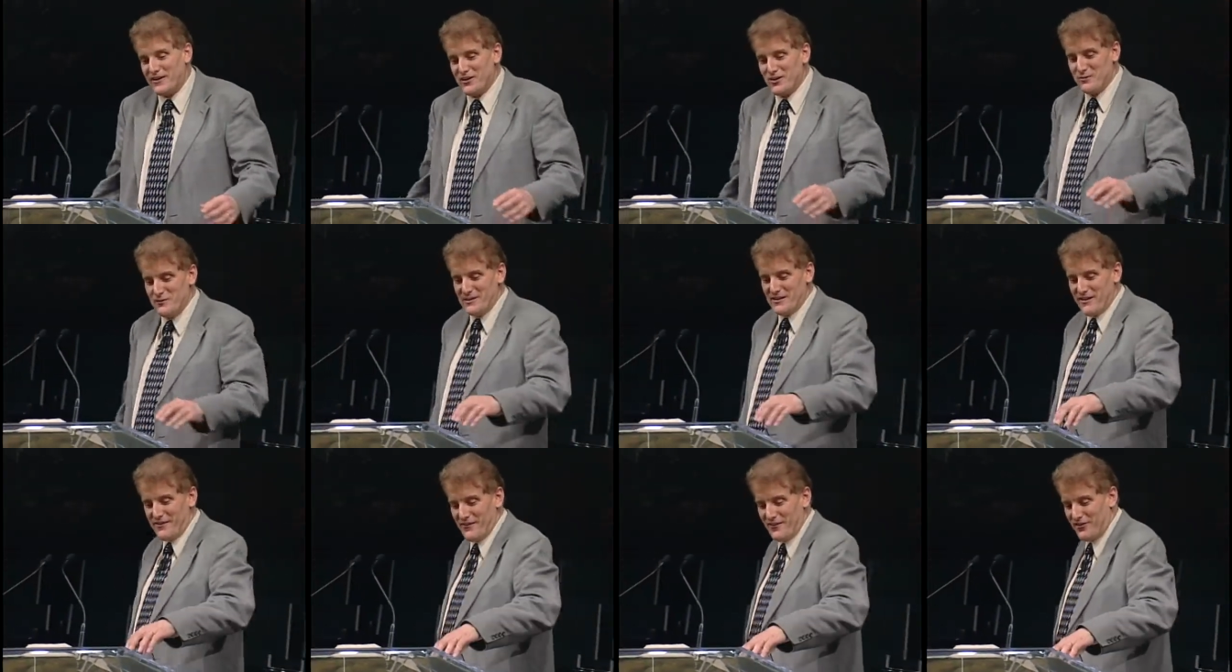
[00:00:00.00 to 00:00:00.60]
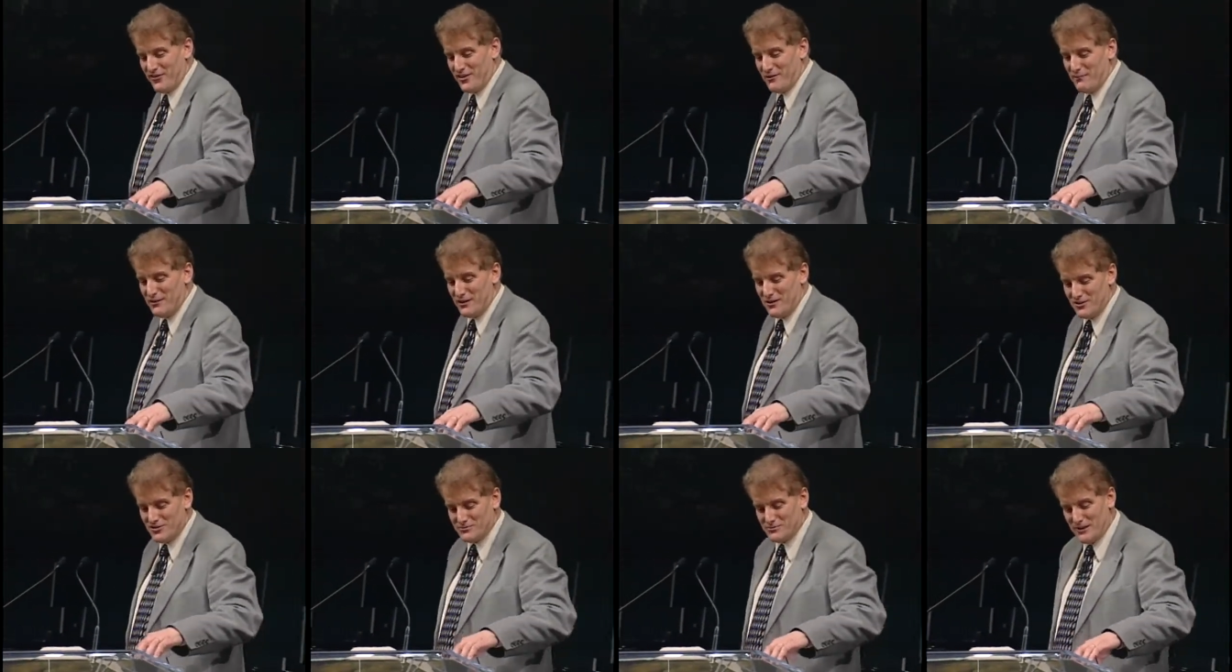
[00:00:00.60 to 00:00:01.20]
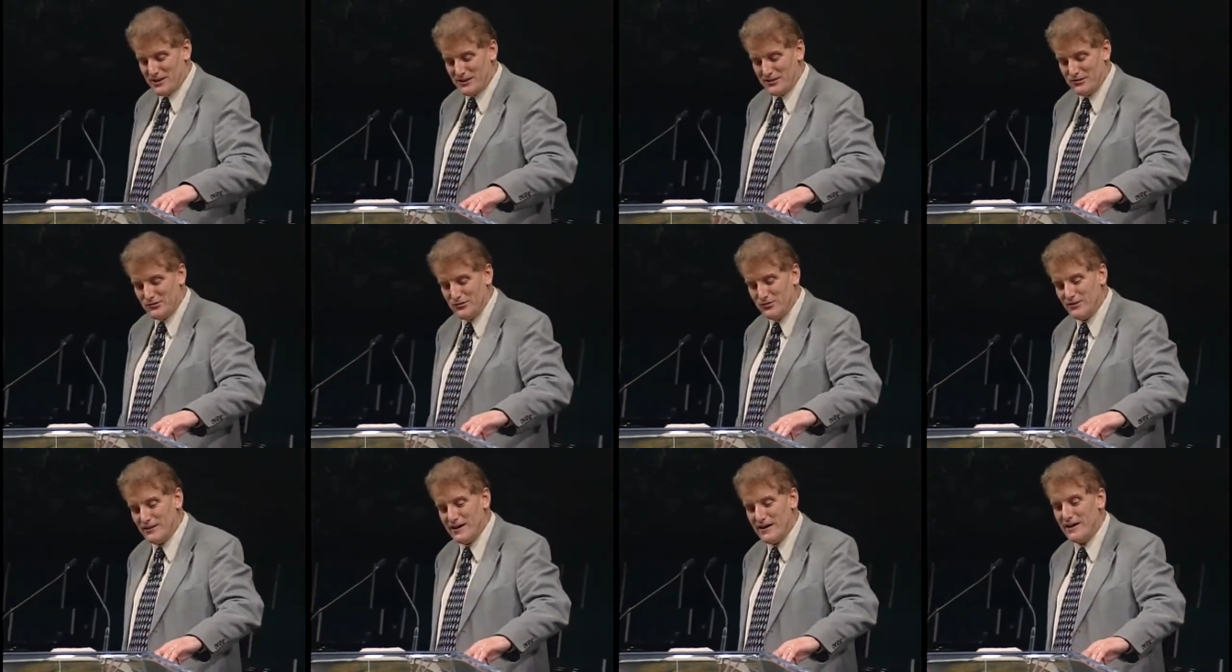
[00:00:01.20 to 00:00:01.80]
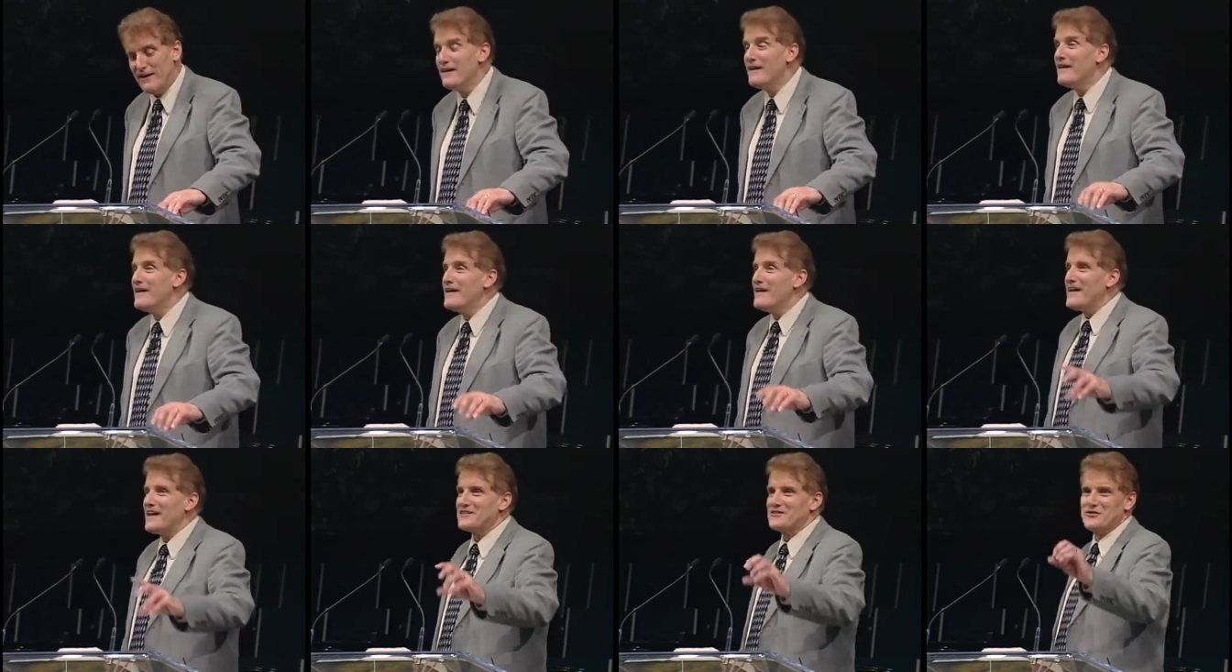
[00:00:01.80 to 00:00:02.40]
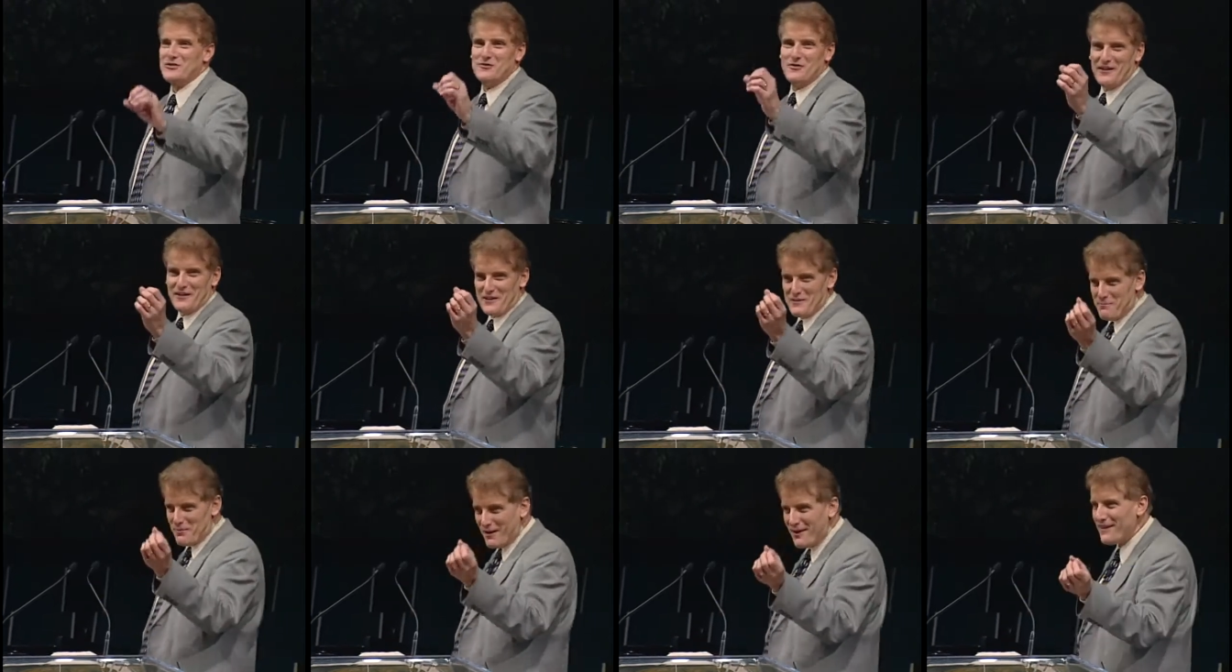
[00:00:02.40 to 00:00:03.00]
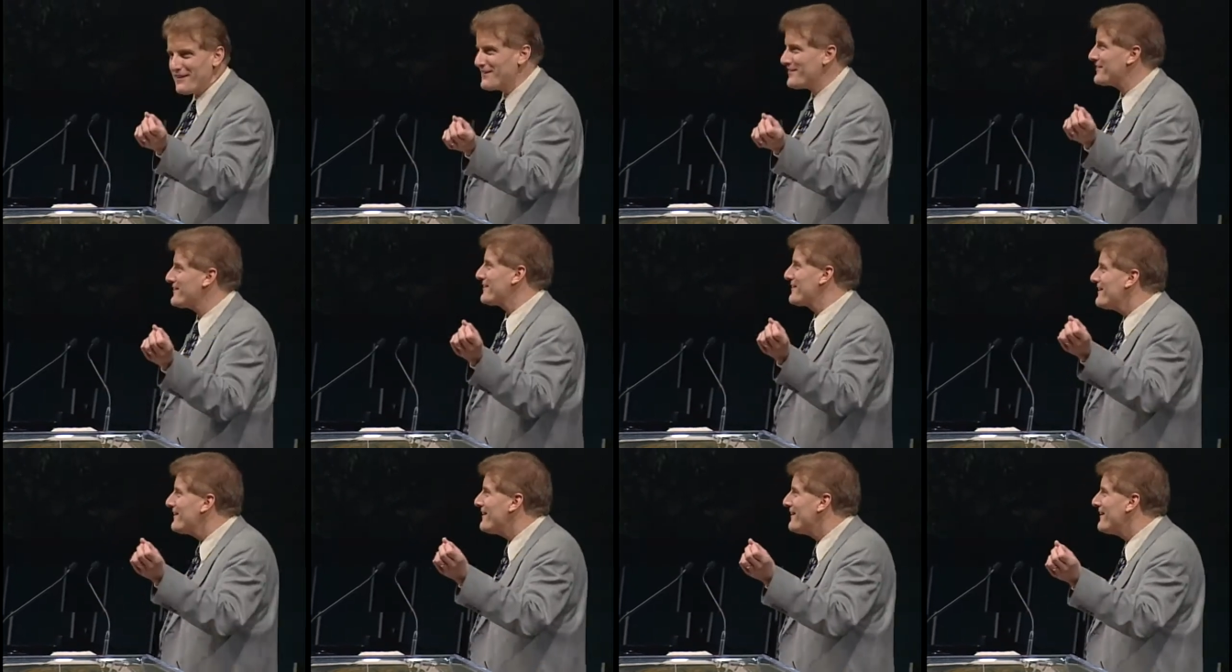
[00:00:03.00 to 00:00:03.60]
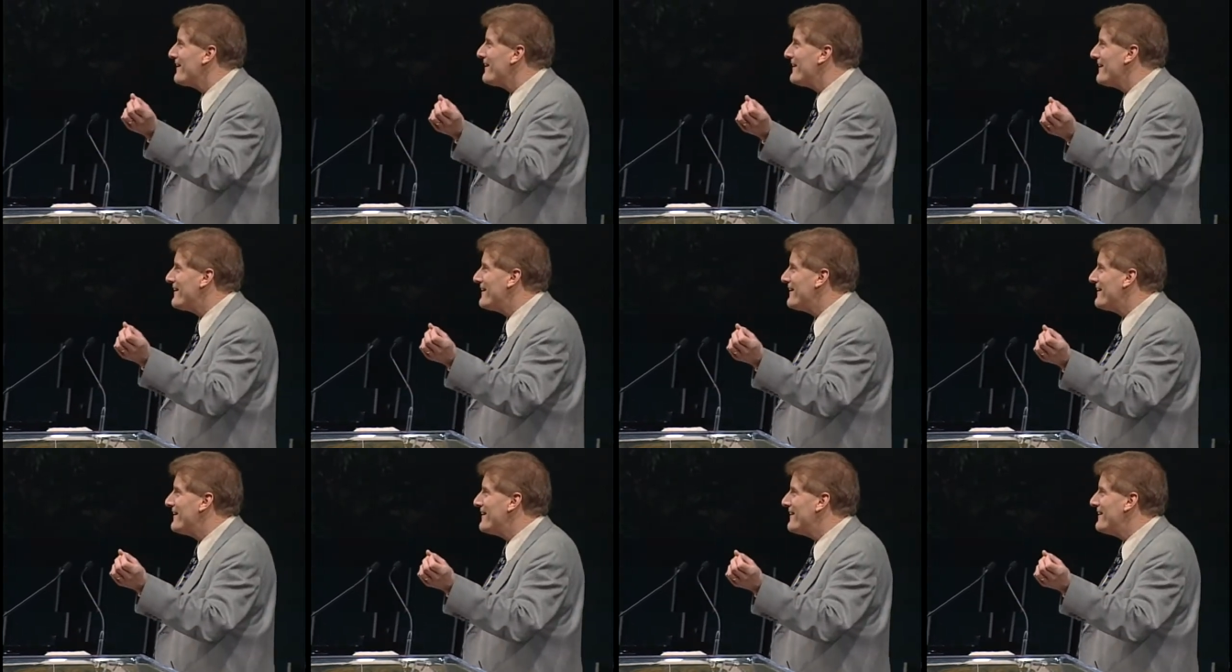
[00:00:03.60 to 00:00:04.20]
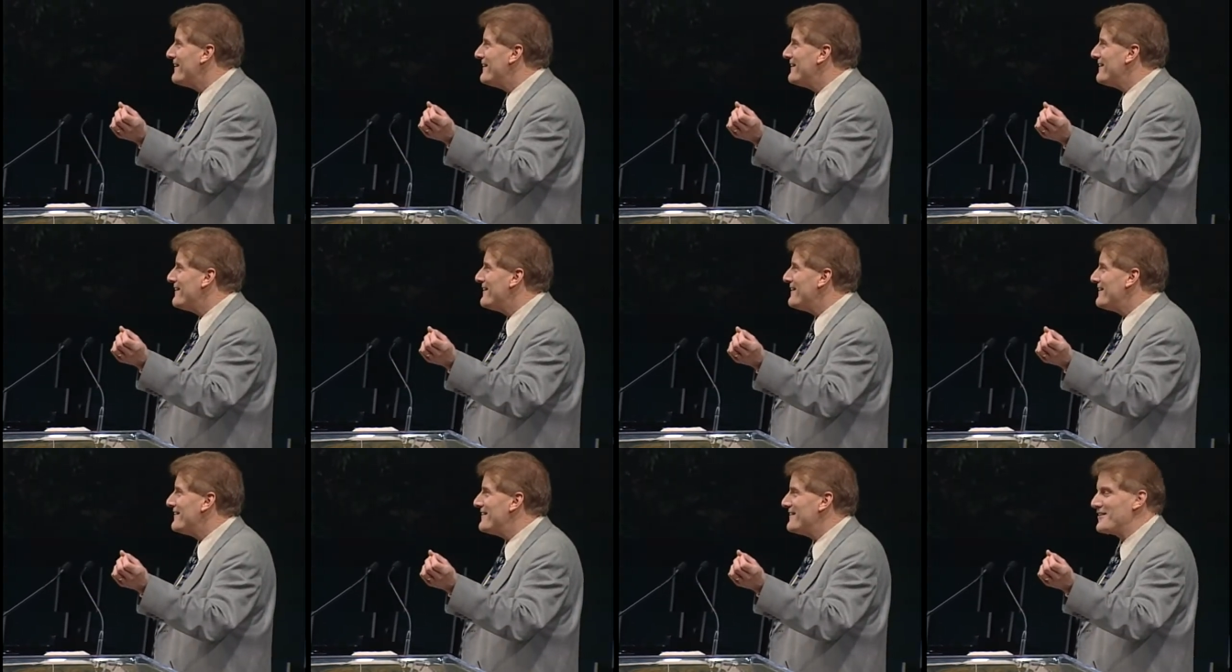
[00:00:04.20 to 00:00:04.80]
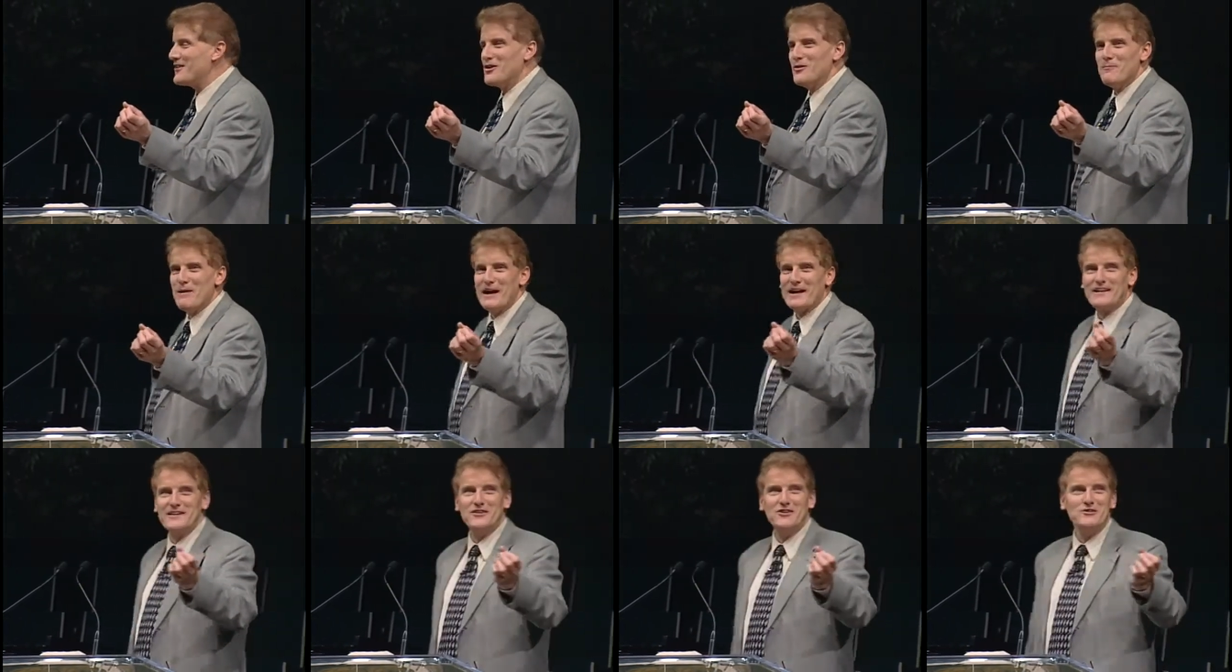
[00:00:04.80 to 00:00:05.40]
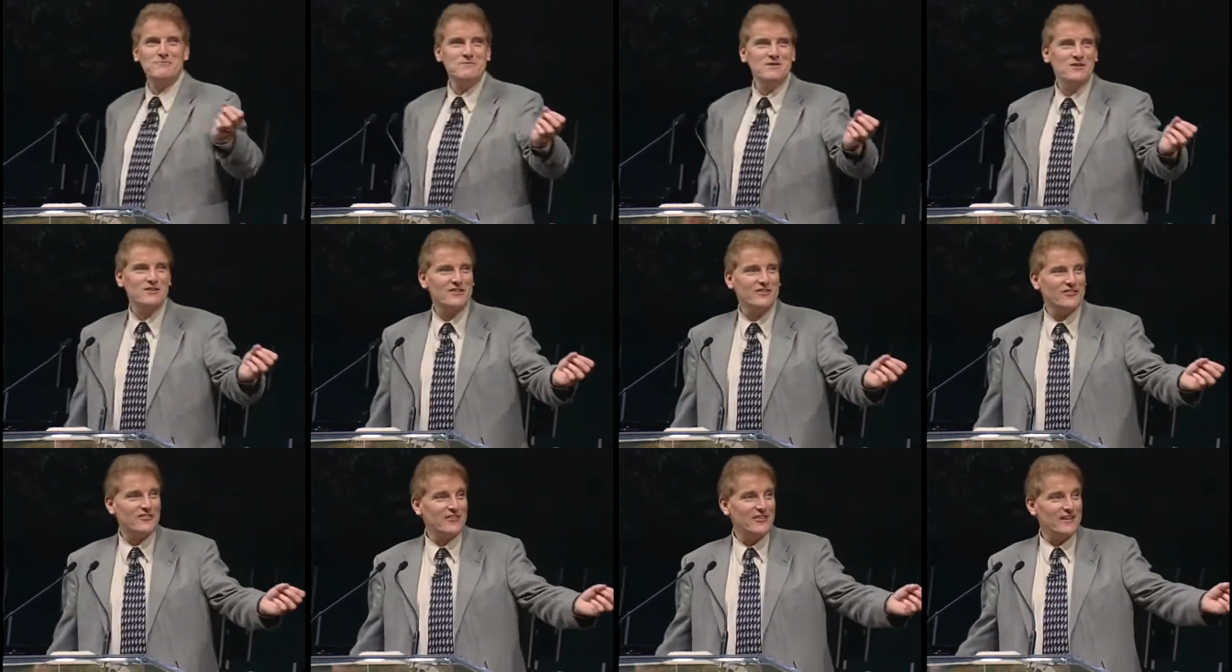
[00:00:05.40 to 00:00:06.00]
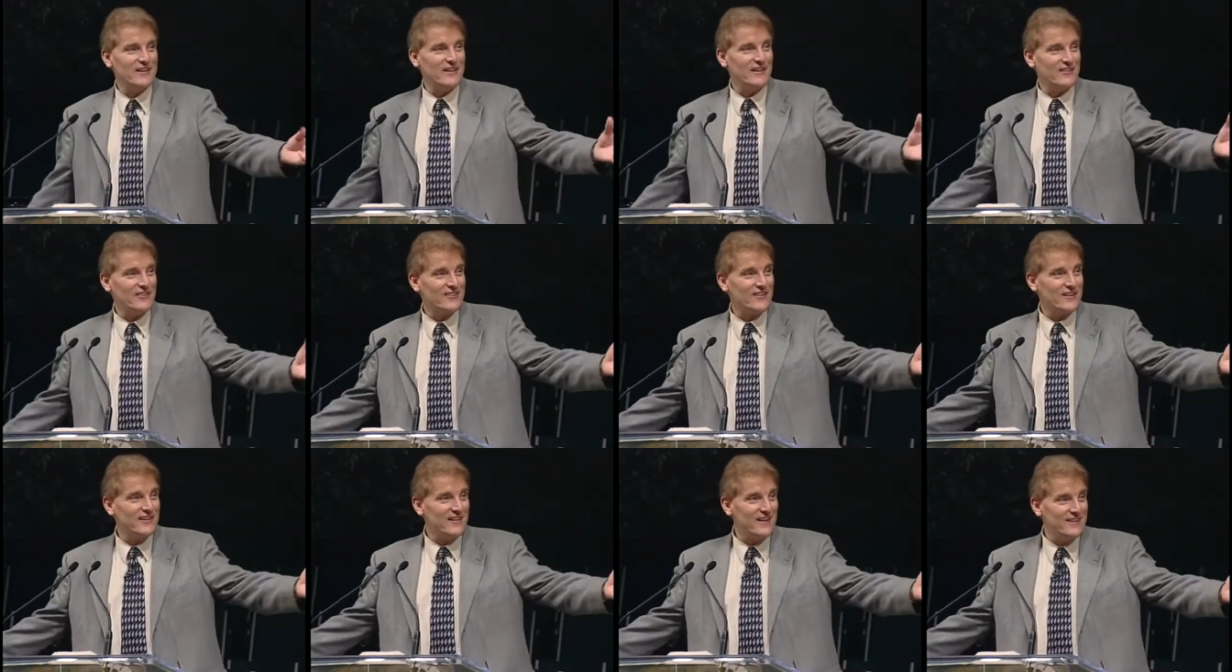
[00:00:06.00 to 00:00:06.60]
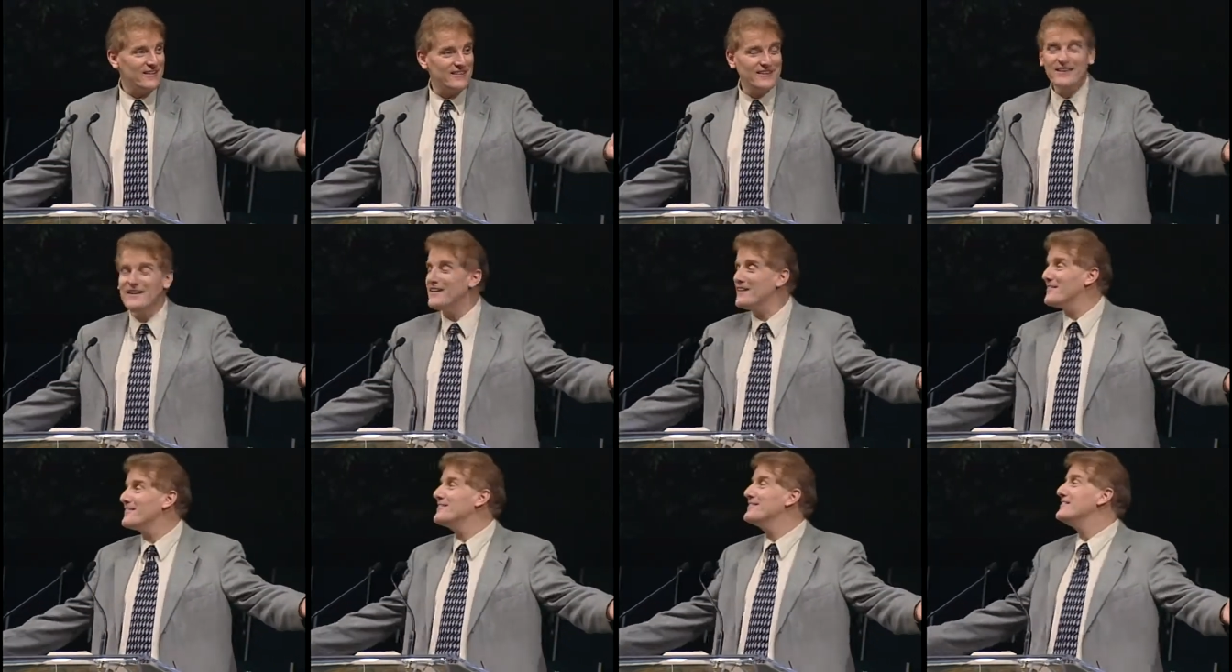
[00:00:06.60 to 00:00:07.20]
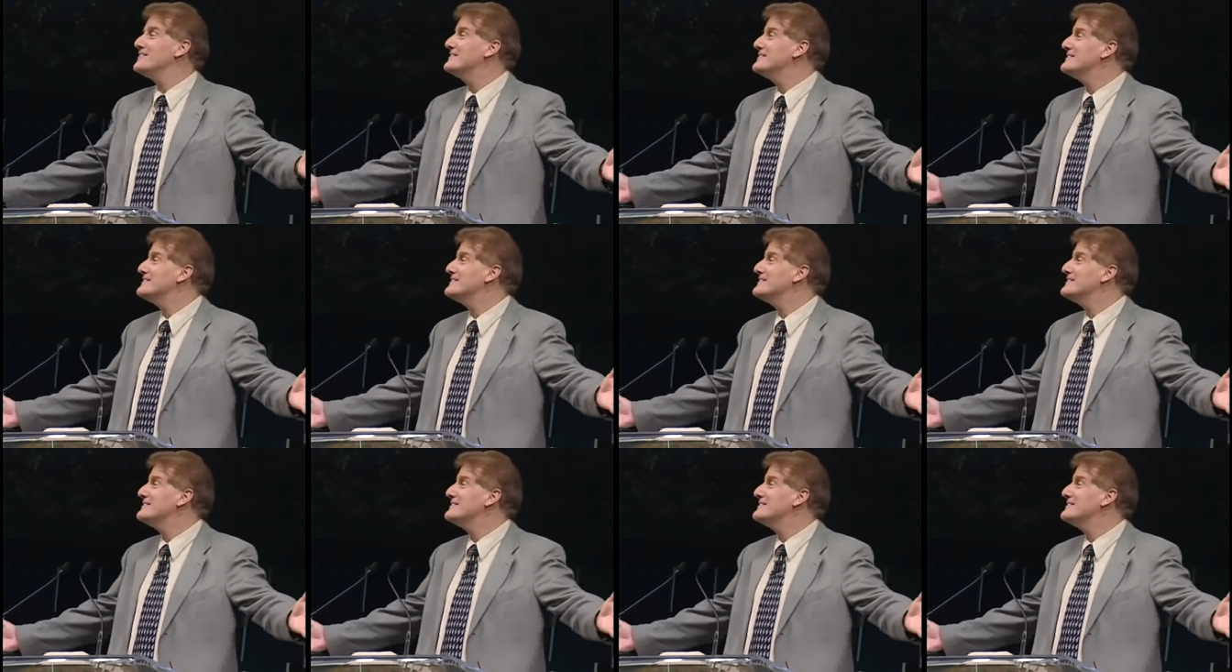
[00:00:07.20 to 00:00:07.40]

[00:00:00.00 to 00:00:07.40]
they know me there. They've seen me lose my cool there. That's the very place. You go back in humility and say, Yes, I, I did.